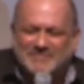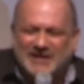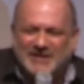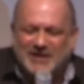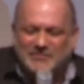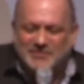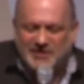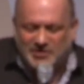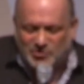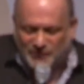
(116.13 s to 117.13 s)
I kind of
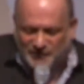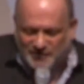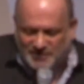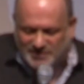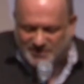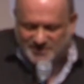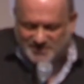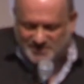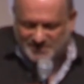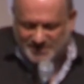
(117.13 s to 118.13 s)
tend to feel
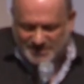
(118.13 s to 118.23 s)
that,